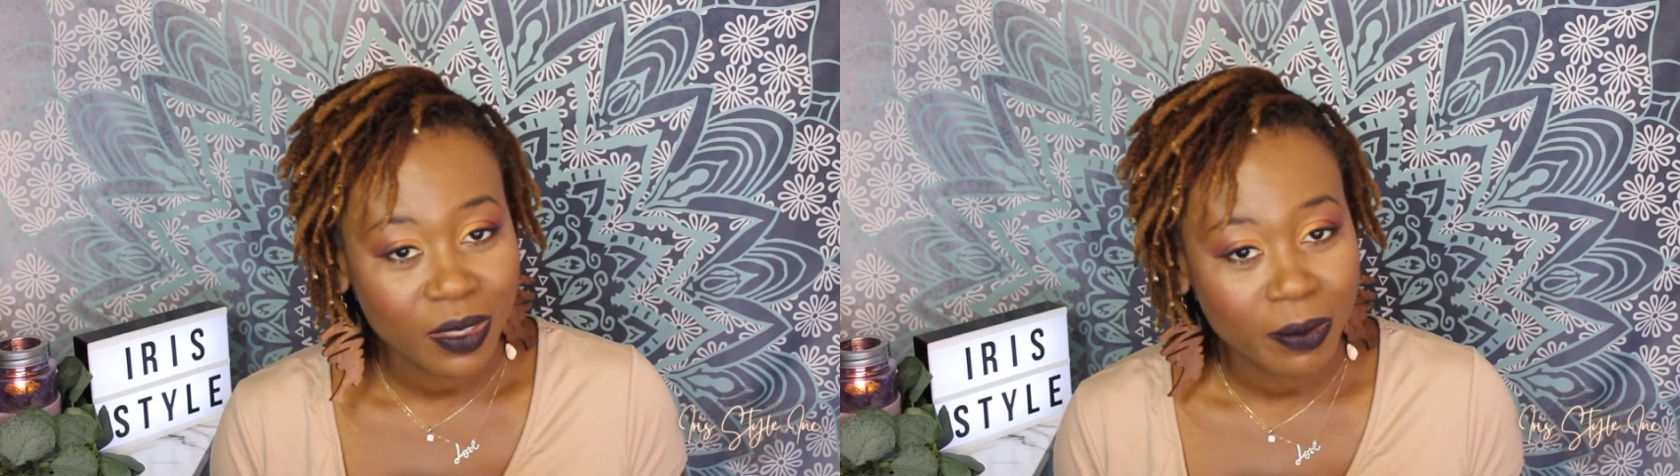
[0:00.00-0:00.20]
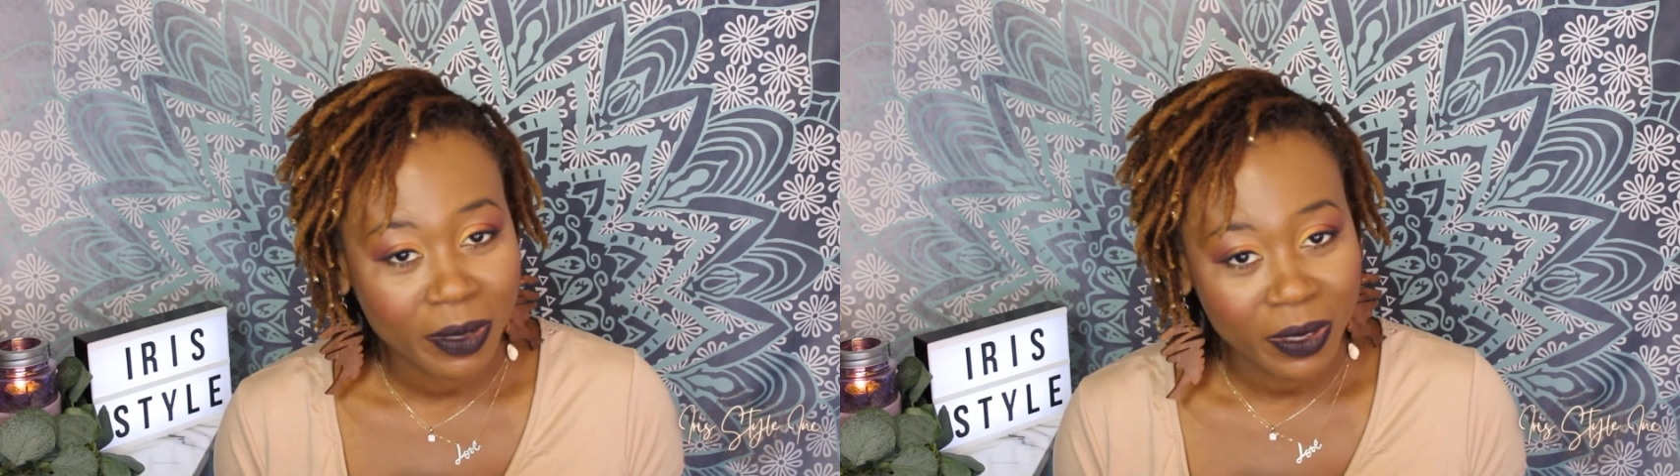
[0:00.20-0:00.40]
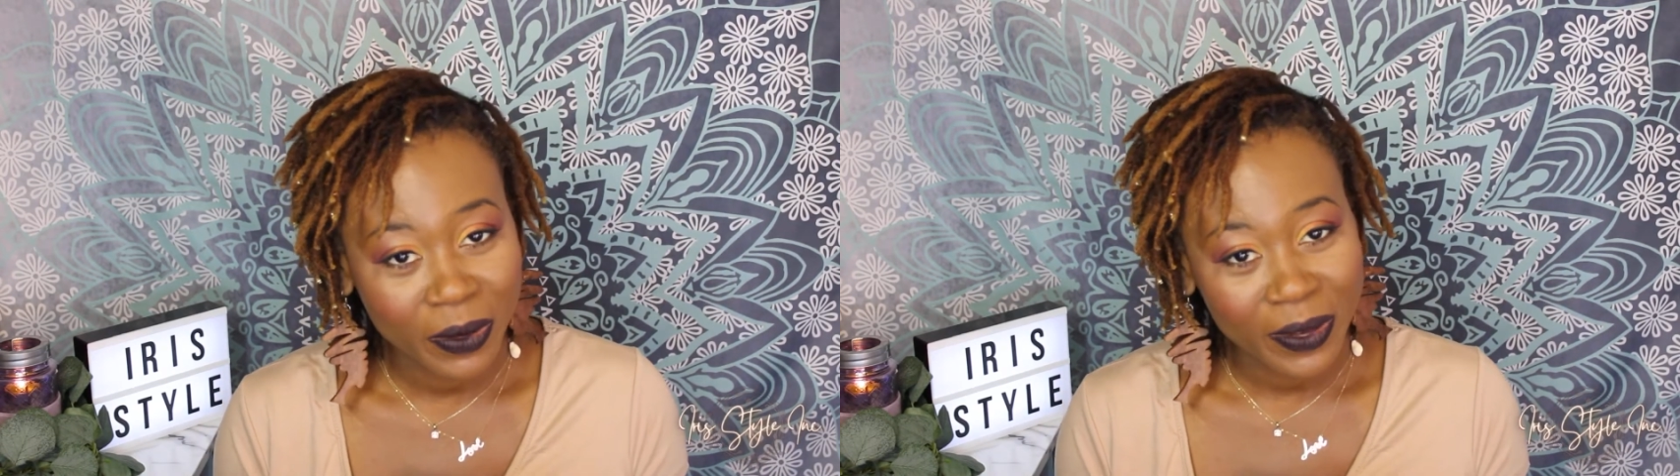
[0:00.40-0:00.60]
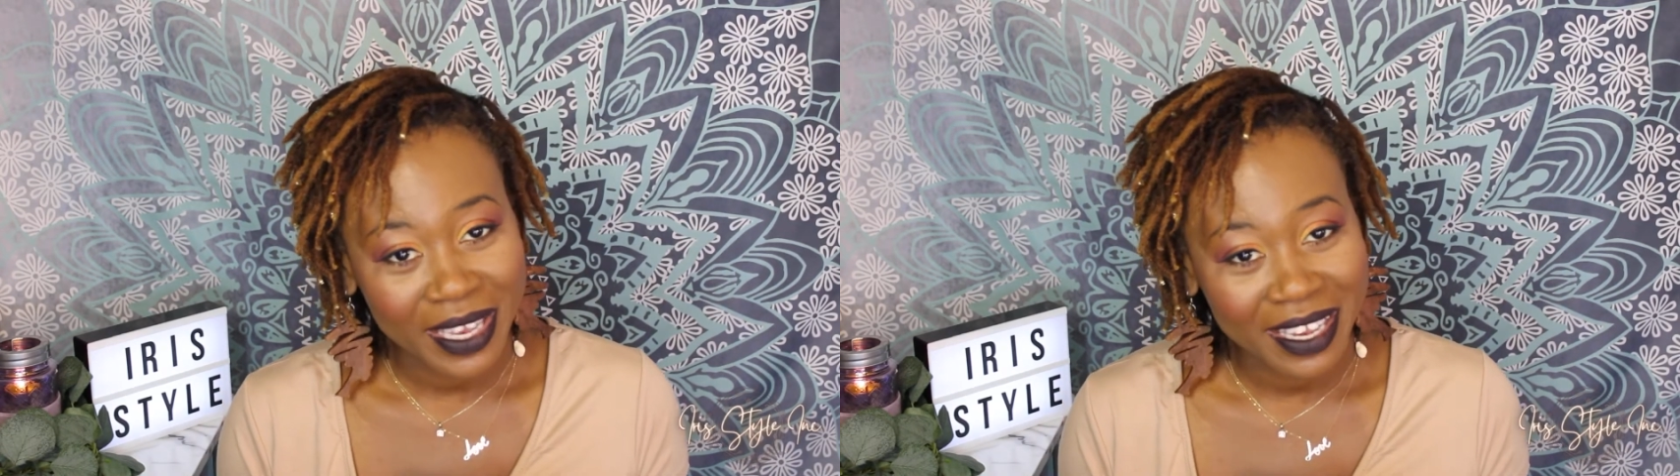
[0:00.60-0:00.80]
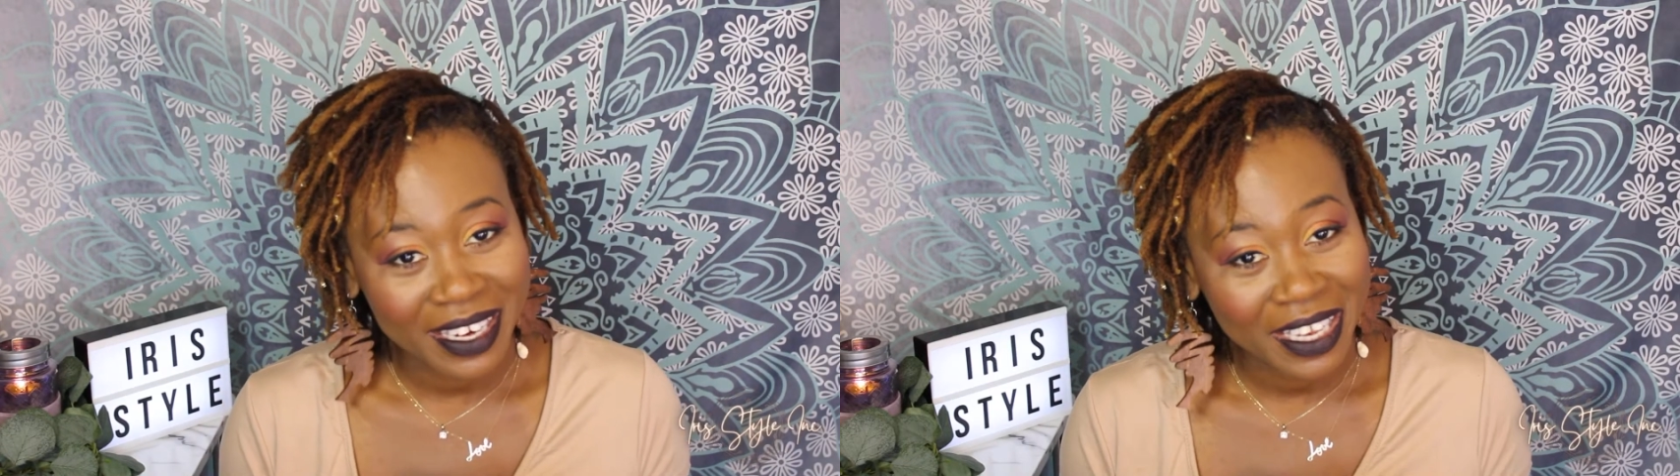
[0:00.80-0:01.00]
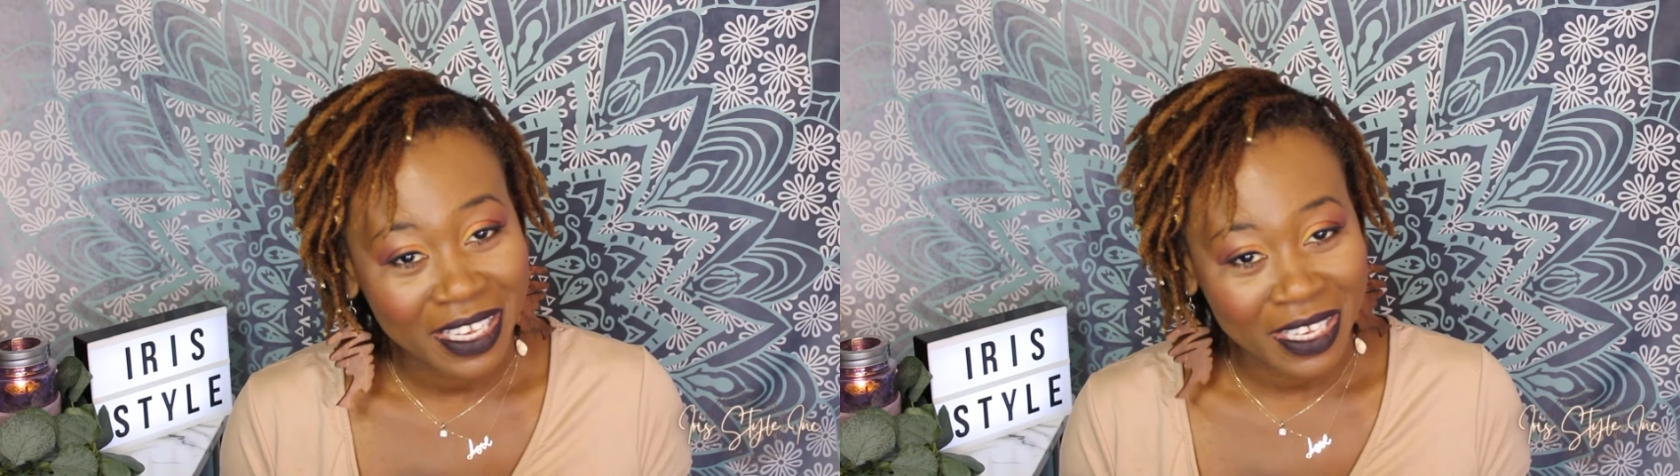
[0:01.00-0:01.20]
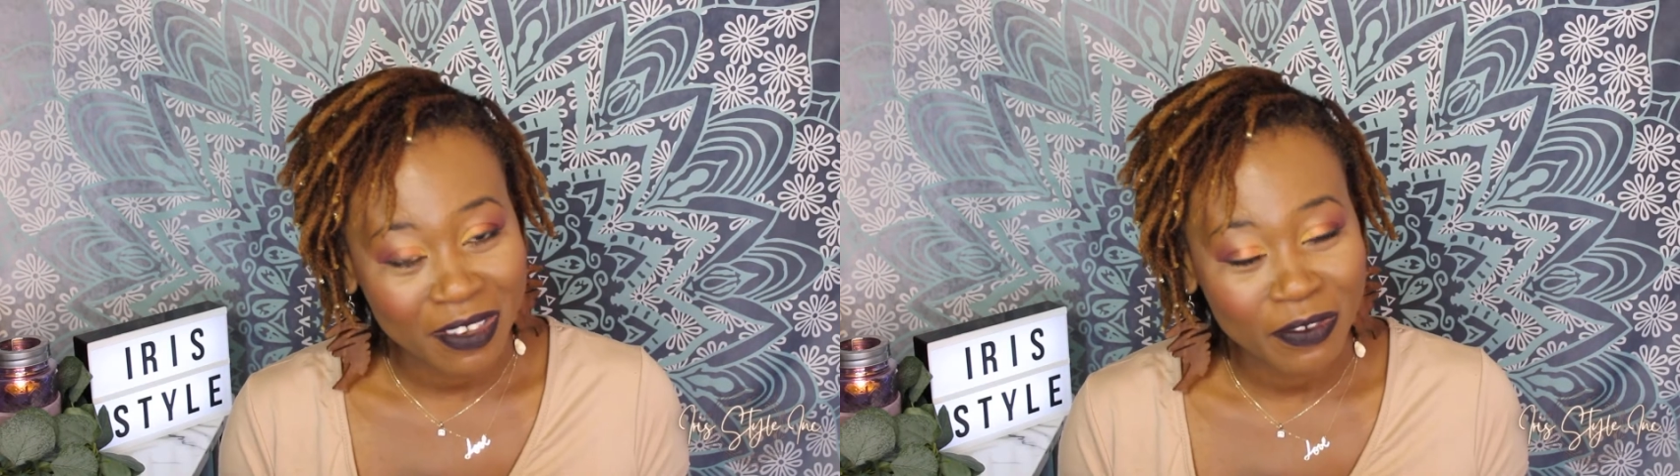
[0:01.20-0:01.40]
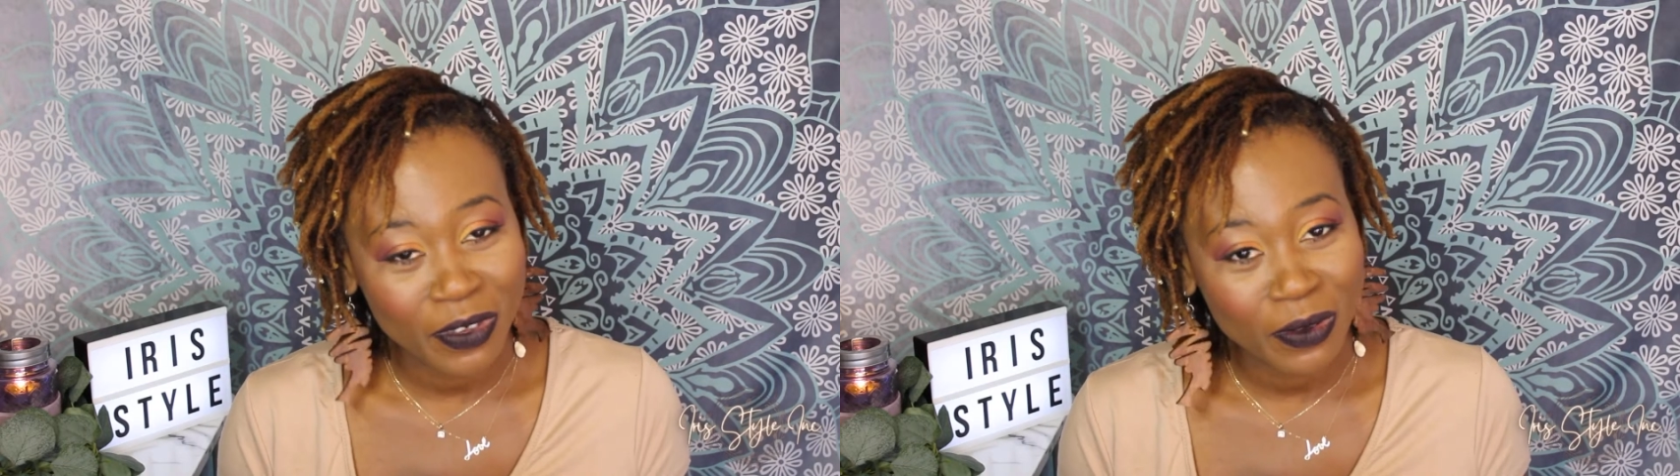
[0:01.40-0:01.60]
so I'm going to go ahead and
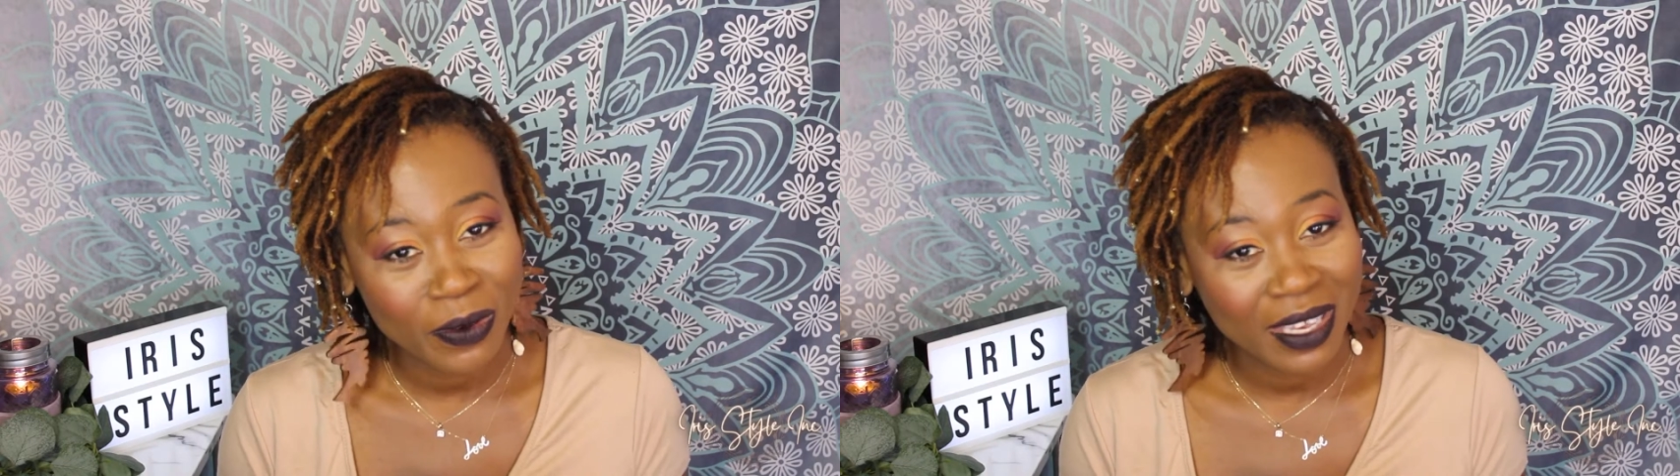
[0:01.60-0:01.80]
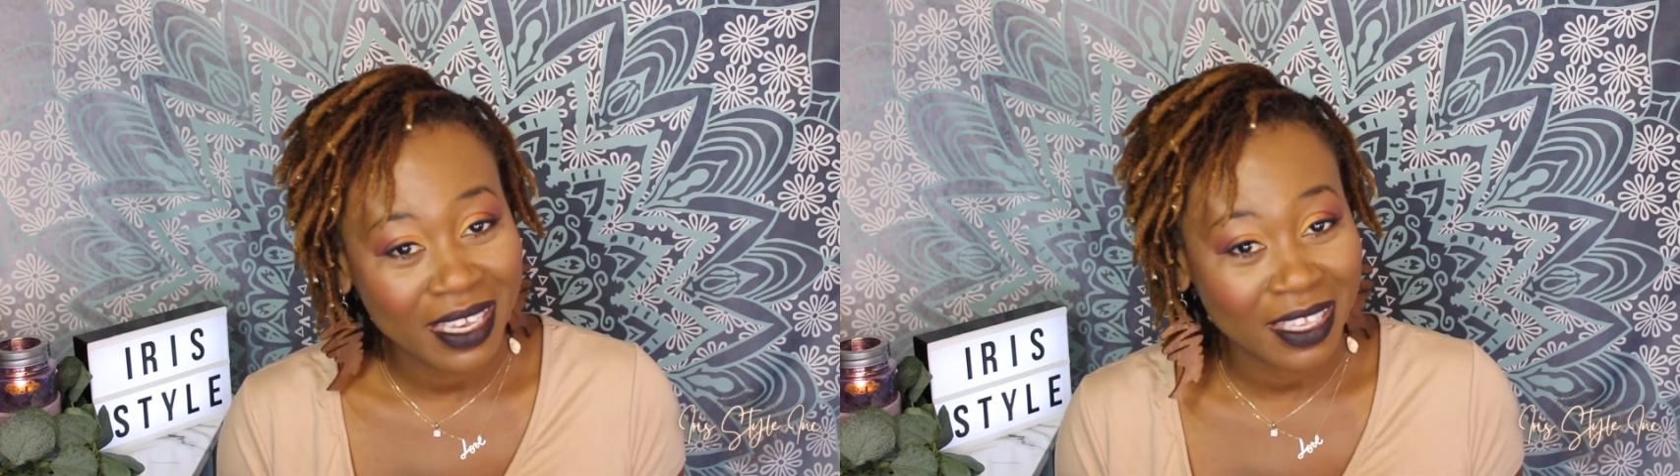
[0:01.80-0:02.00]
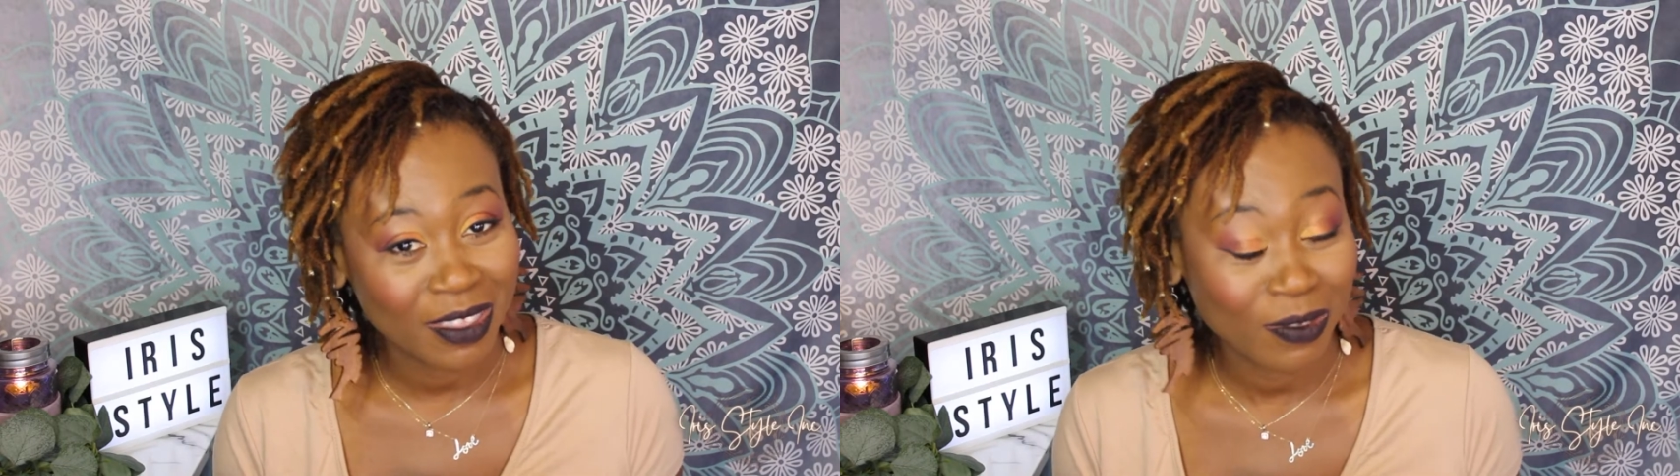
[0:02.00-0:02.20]
give you a